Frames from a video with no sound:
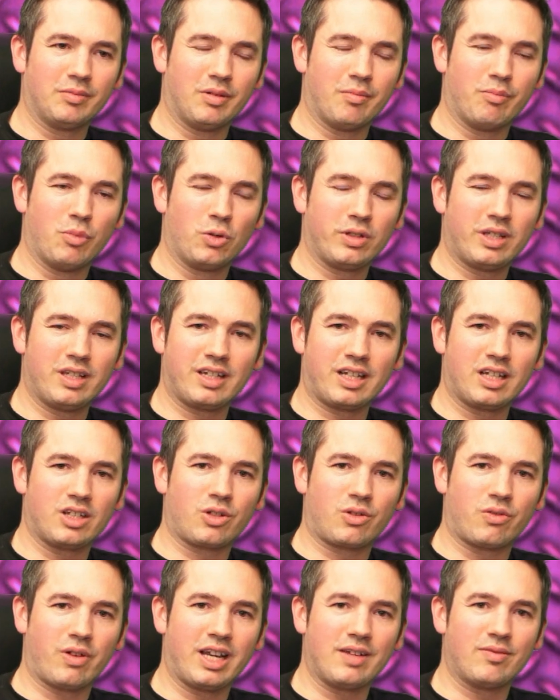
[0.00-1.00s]
Mortis
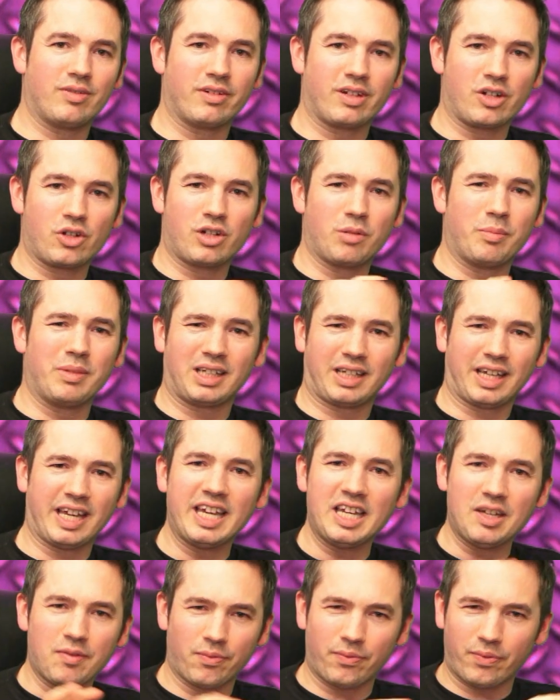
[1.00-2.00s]
against Gravedigger, it should have been like a
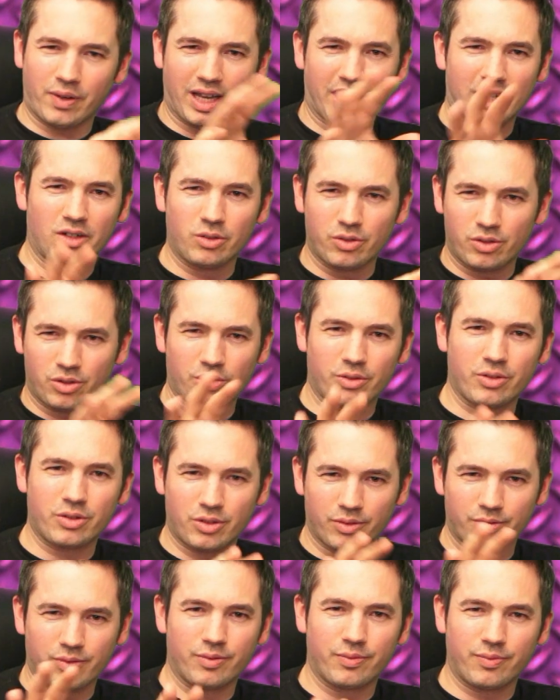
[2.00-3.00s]
heat final
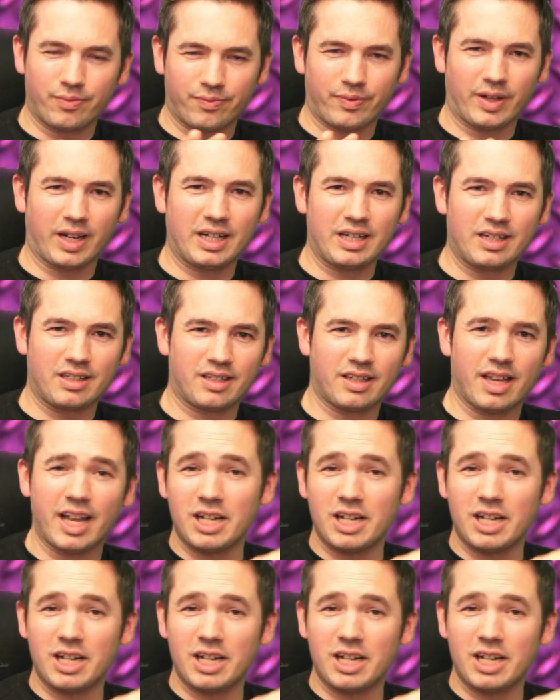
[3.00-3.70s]
sort of fight.